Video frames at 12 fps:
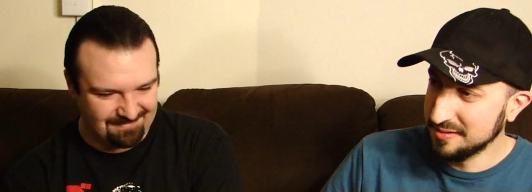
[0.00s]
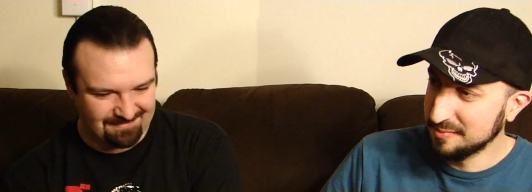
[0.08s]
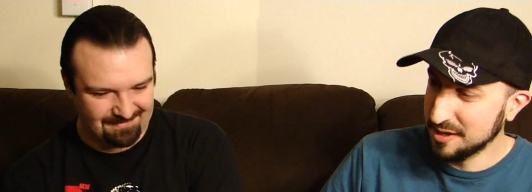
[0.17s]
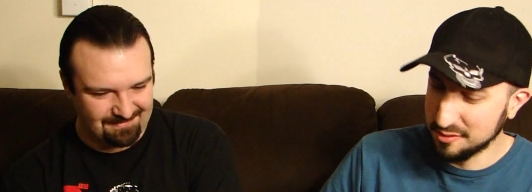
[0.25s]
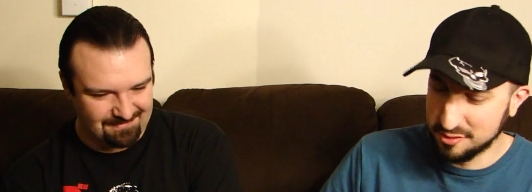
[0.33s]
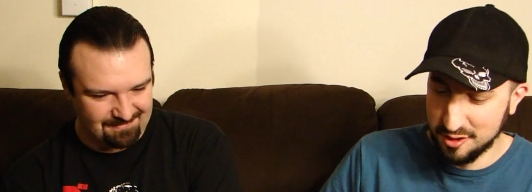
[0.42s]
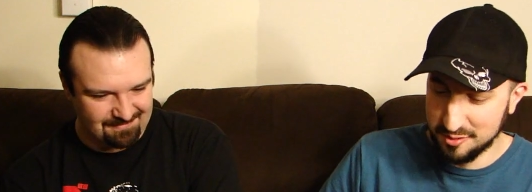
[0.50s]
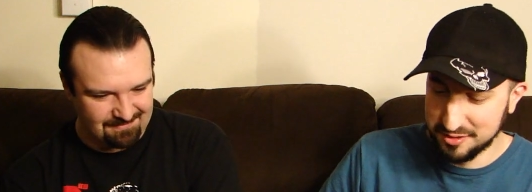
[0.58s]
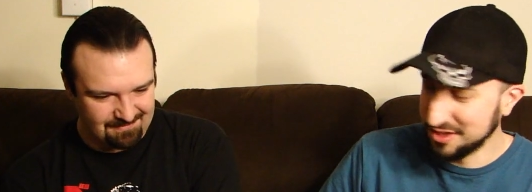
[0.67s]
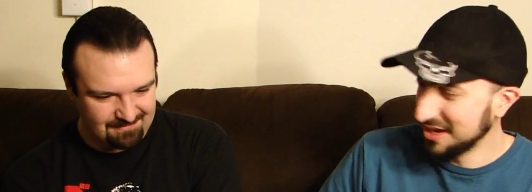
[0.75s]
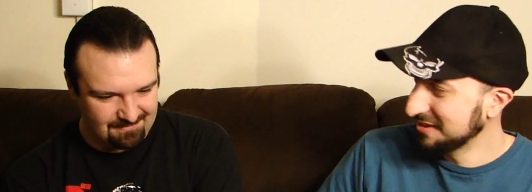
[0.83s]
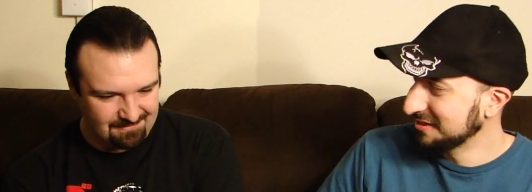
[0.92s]
Speaker 1: I think Michael Cole was
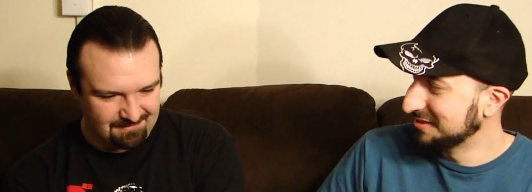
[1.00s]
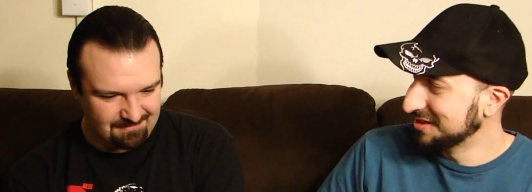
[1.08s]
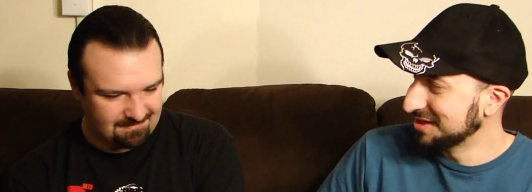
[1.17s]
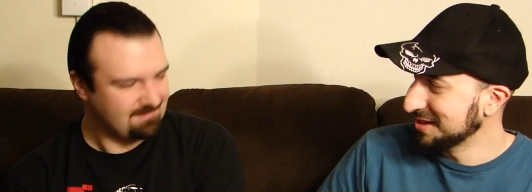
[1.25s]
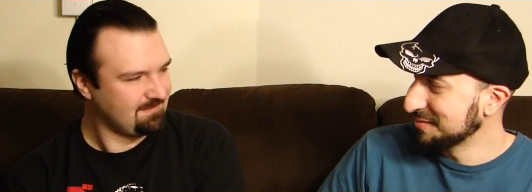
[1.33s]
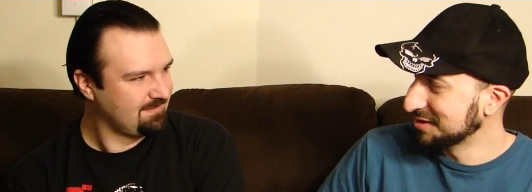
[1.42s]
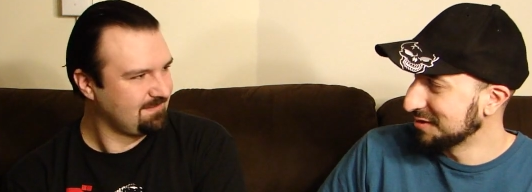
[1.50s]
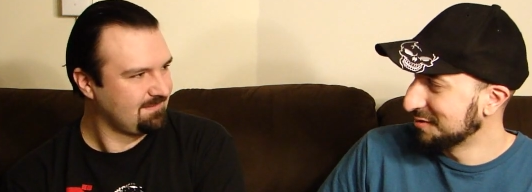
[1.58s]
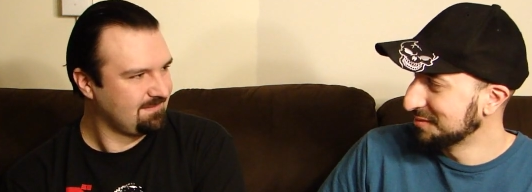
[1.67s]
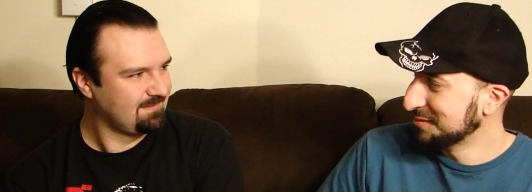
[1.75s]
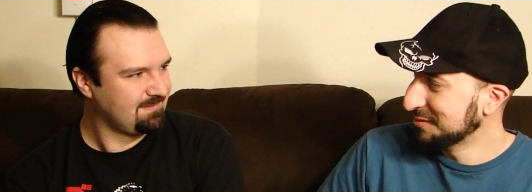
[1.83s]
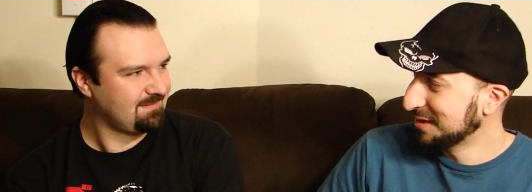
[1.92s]
saying that the scene was
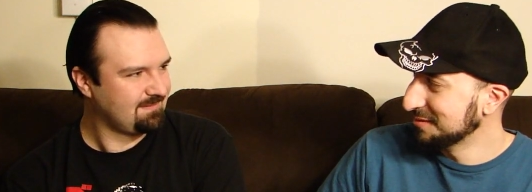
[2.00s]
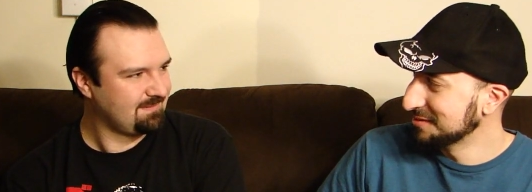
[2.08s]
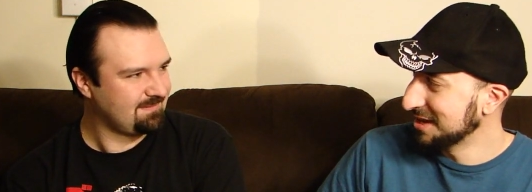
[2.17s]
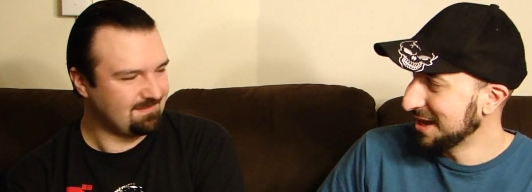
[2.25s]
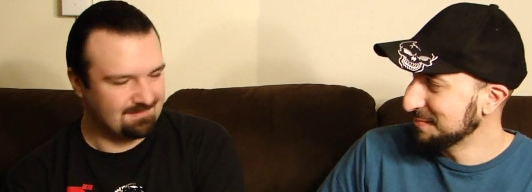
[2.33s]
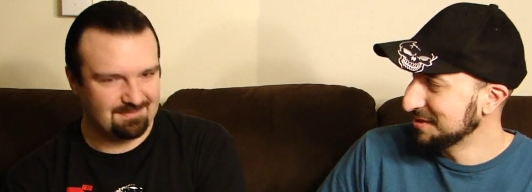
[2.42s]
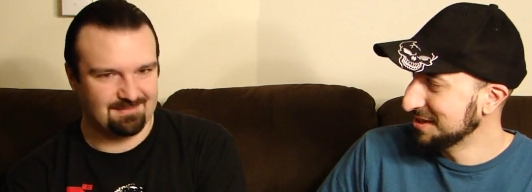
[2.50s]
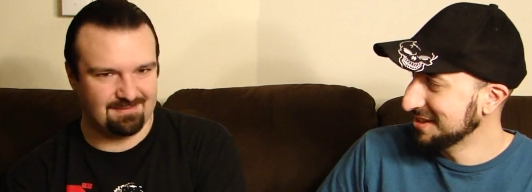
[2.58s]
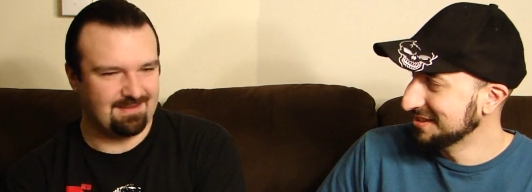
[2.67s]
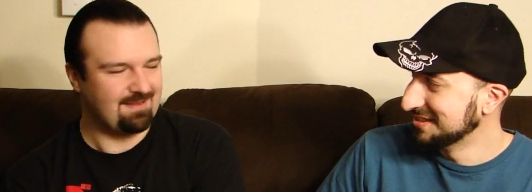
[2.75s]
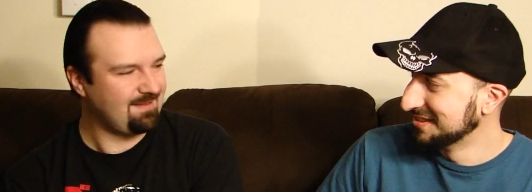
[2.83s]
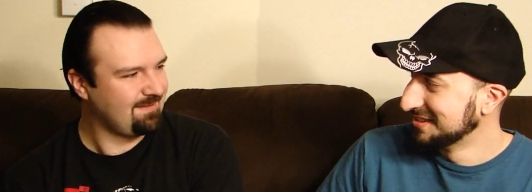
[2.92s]
horrible while it was happening.
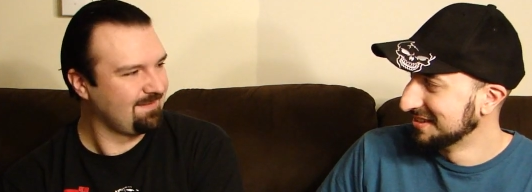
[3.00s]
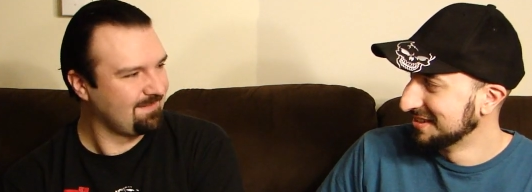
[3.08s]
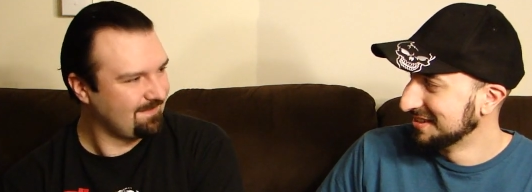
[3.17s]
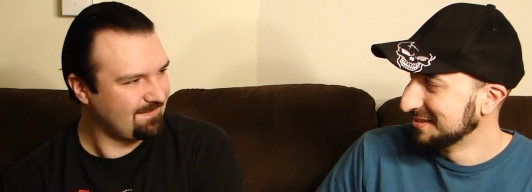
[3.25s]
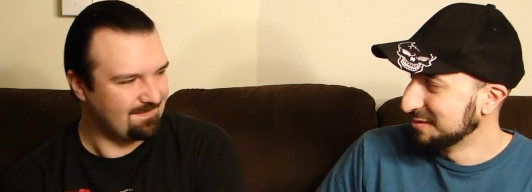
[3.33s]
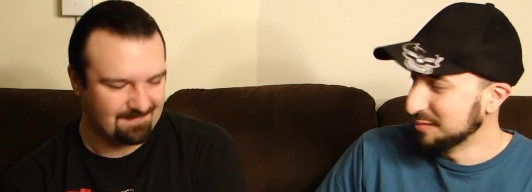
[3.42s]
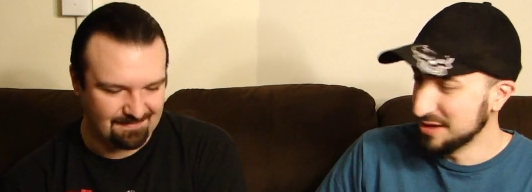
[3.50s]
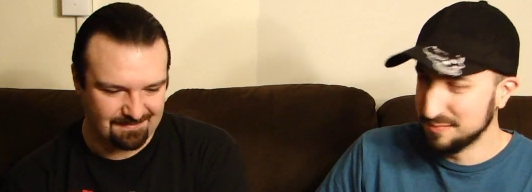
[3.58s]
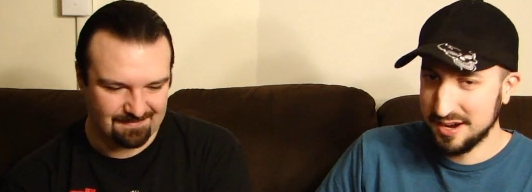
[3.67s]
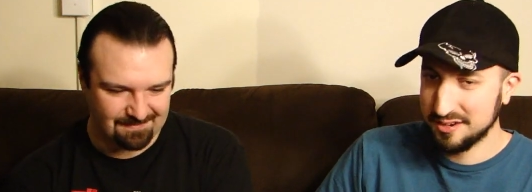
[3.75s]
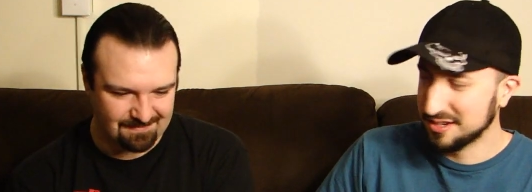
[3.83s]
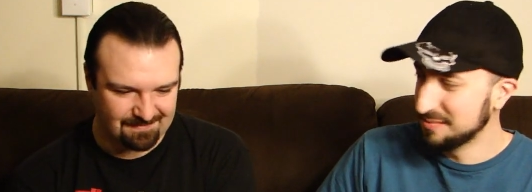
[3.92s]
Yeah. Well, Wade
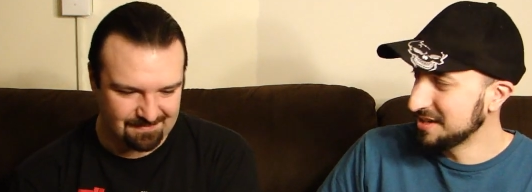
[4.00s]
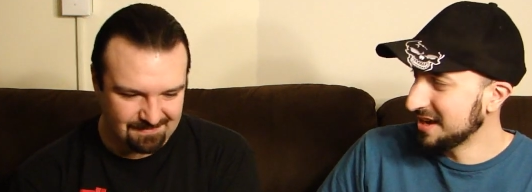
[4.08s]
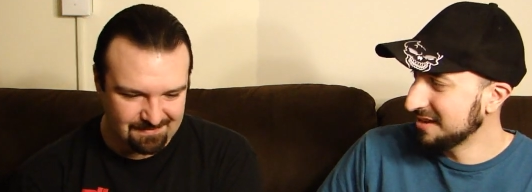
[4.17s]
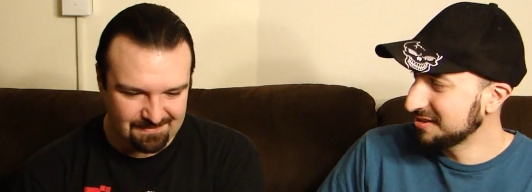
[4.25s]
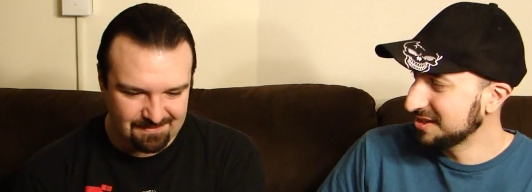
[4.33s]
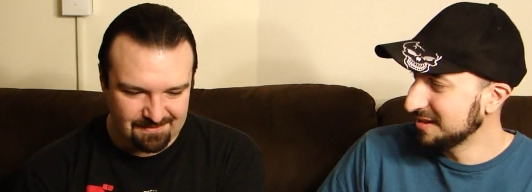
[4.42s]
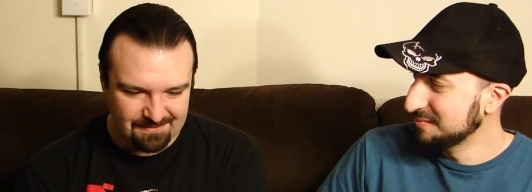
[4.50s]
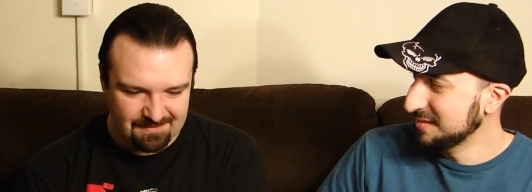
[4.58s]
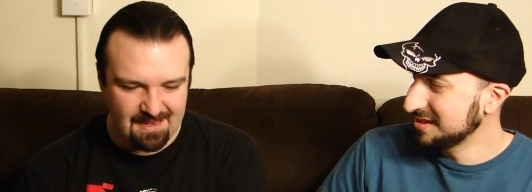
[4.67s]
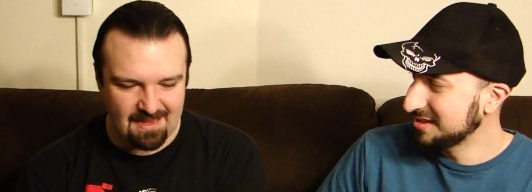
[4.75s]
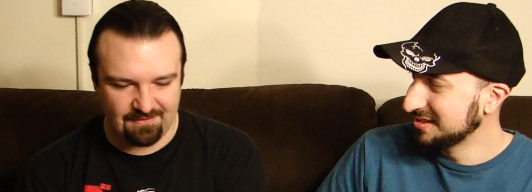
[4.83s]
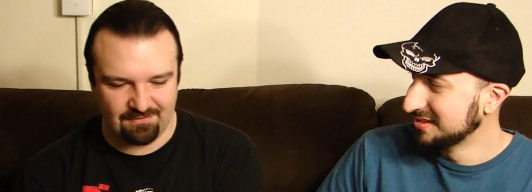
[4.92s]
Barrett comes out or something. Maybe.
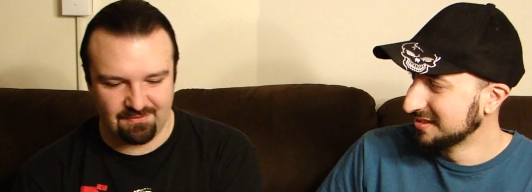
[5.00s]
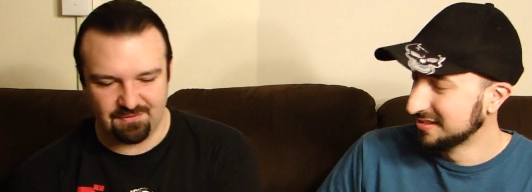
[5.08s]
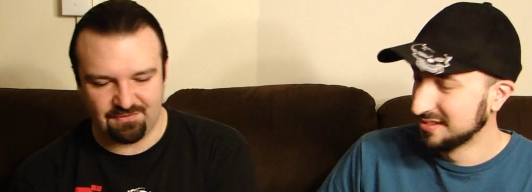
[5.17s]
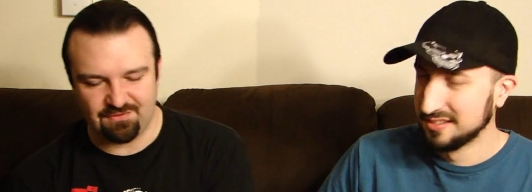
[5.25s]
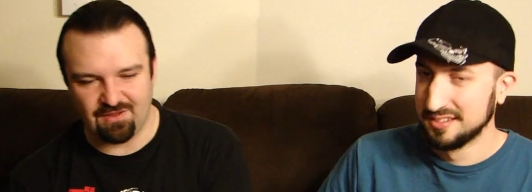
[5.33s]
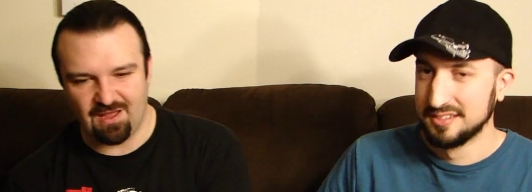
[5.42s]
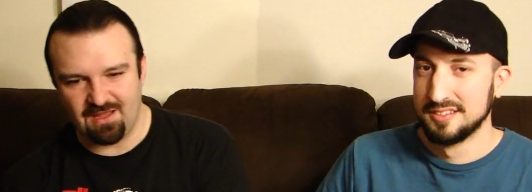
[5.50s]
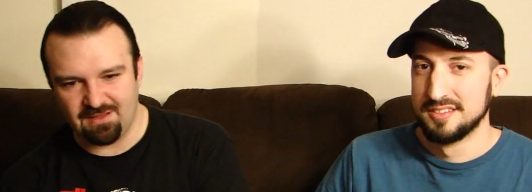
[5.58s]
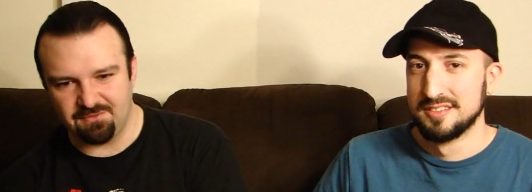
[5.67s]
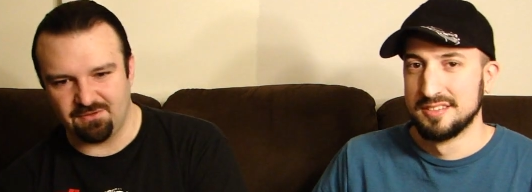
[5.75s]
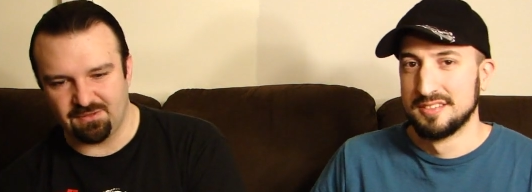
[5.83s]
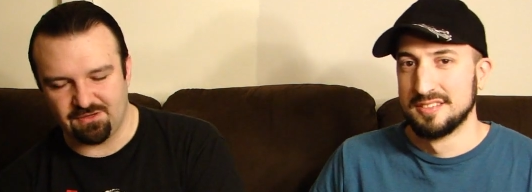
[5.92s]
Yeah, so it's the highlight
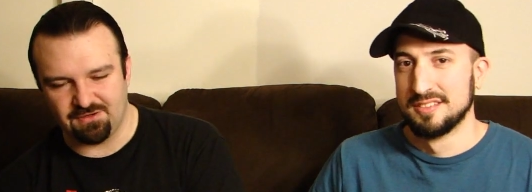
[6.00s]
reel with